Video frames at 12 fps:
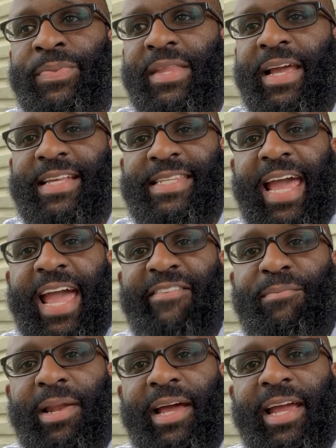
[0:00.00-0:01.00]
his half
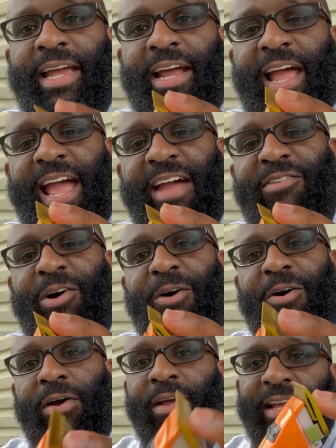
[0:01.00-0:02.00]
blade, half
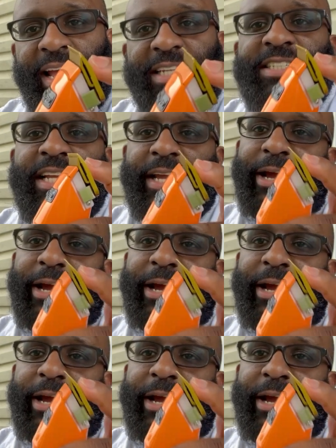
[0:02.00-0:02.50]
guard. It's the